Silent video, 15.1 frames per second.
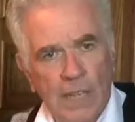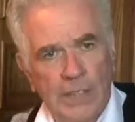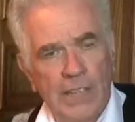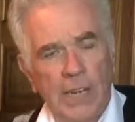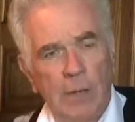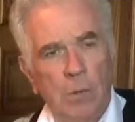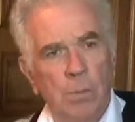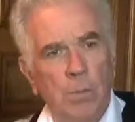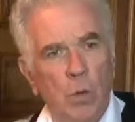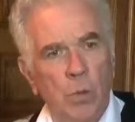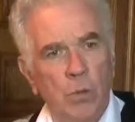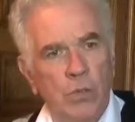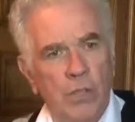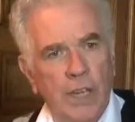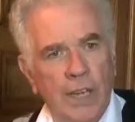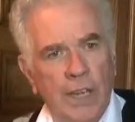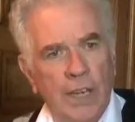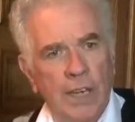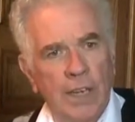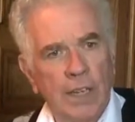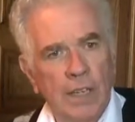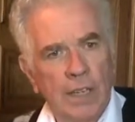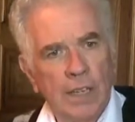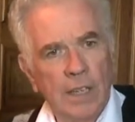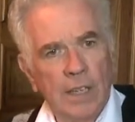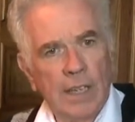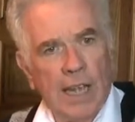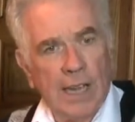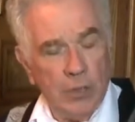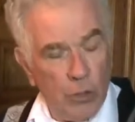And they were both, I
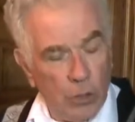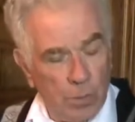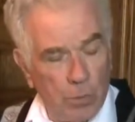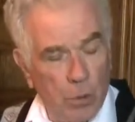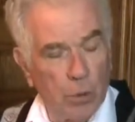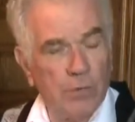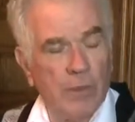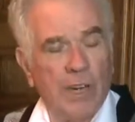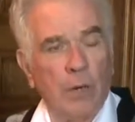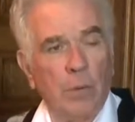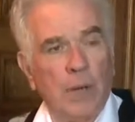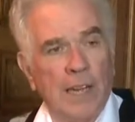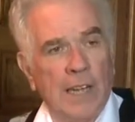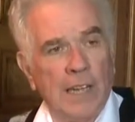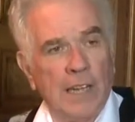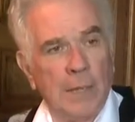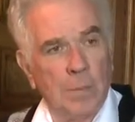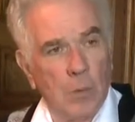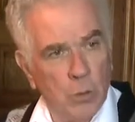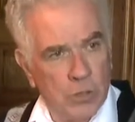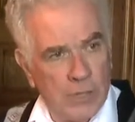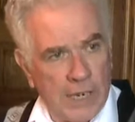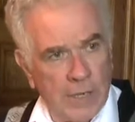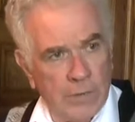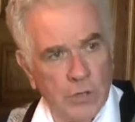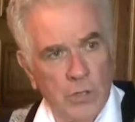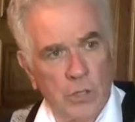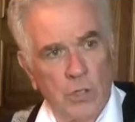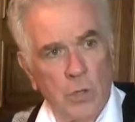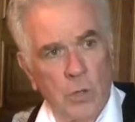knew them both very well. They both died of a
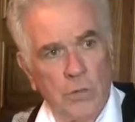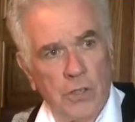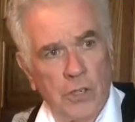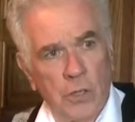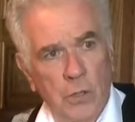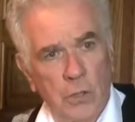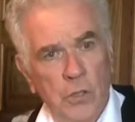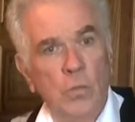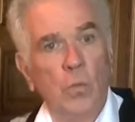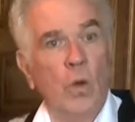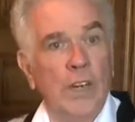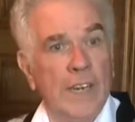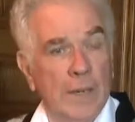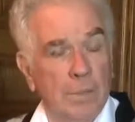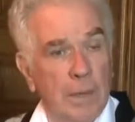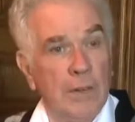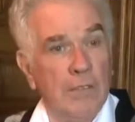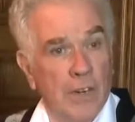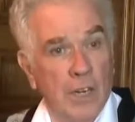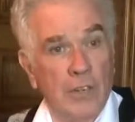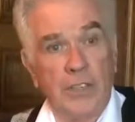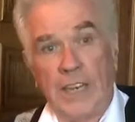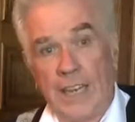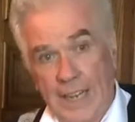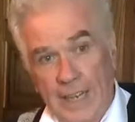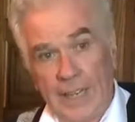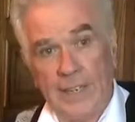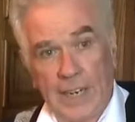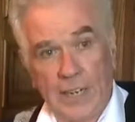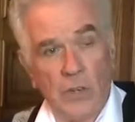drug overdose. One had been found
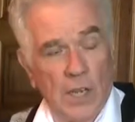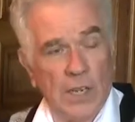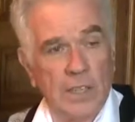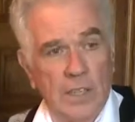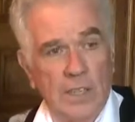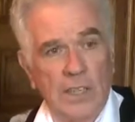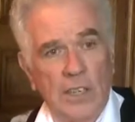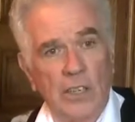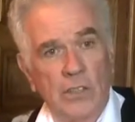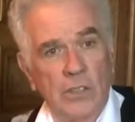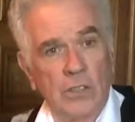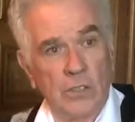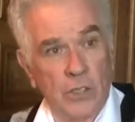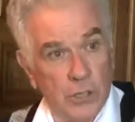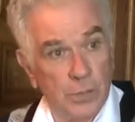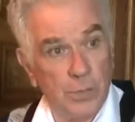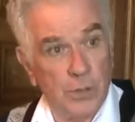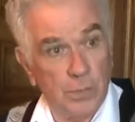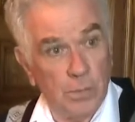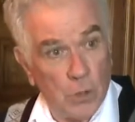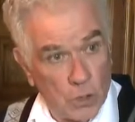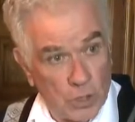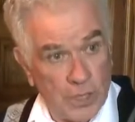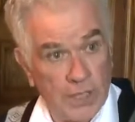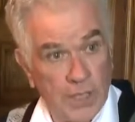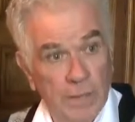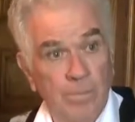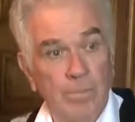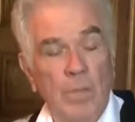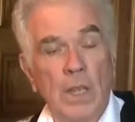dead, ironically, on Christmas
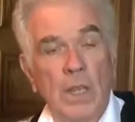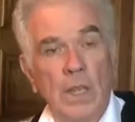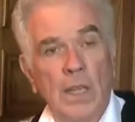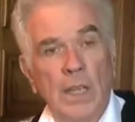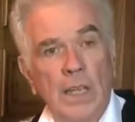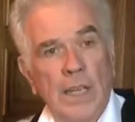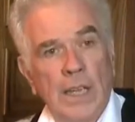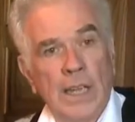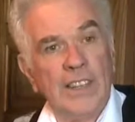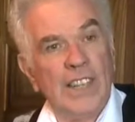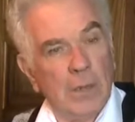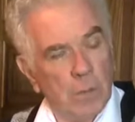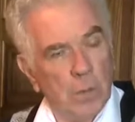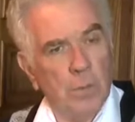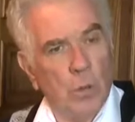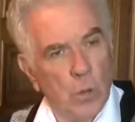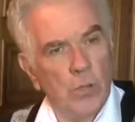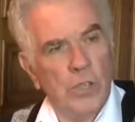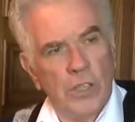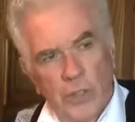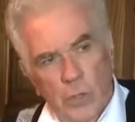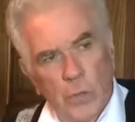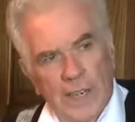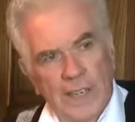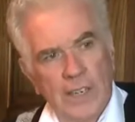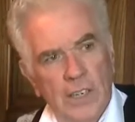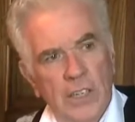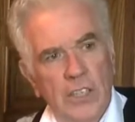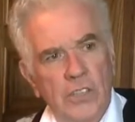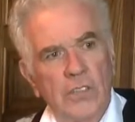morning. And they were both on the
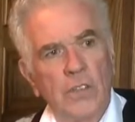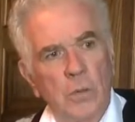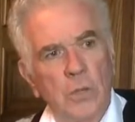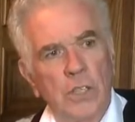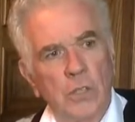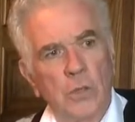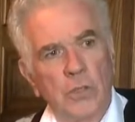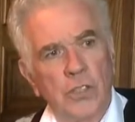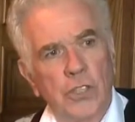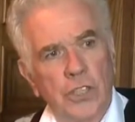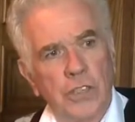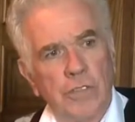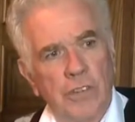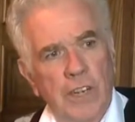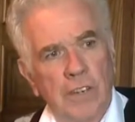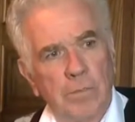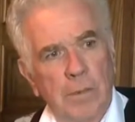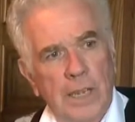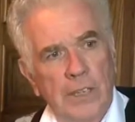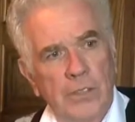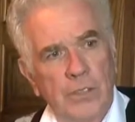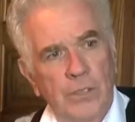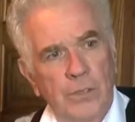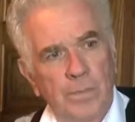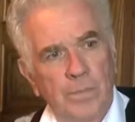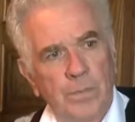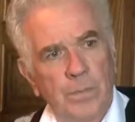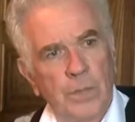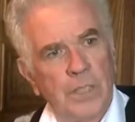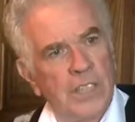waiting list for one of those 35 beds,
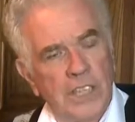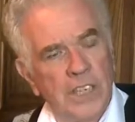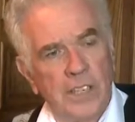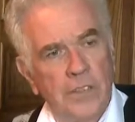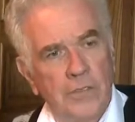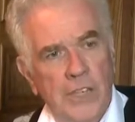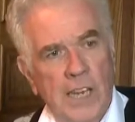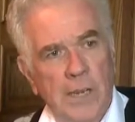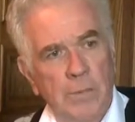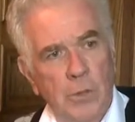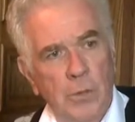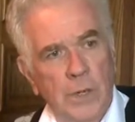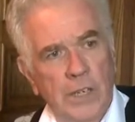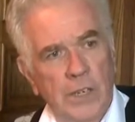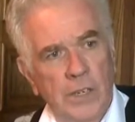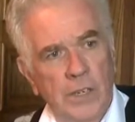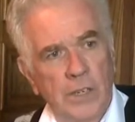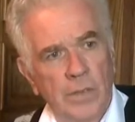but they didn't have time to wait.